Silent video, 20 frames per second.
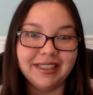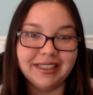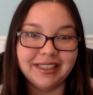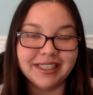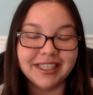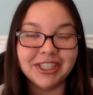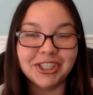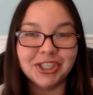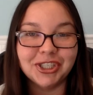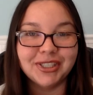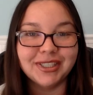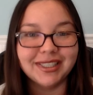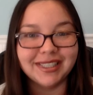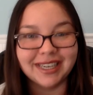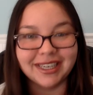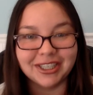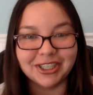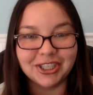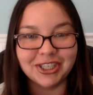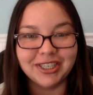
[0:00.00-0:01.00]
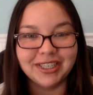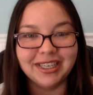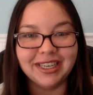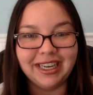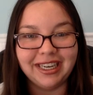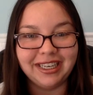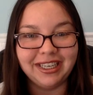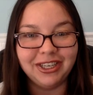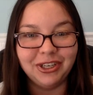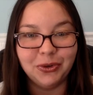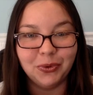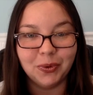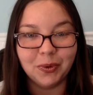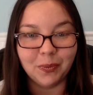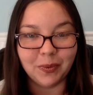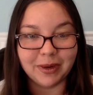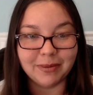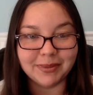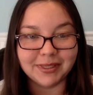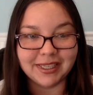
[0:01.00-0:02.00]
and conditions section in
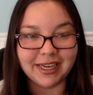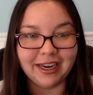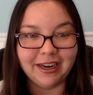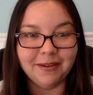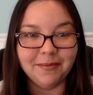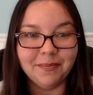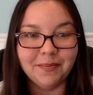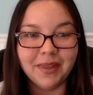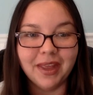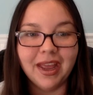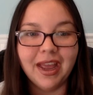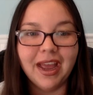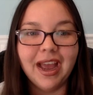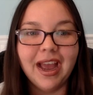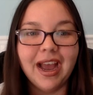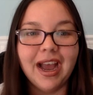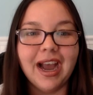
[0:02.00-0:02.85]
your website.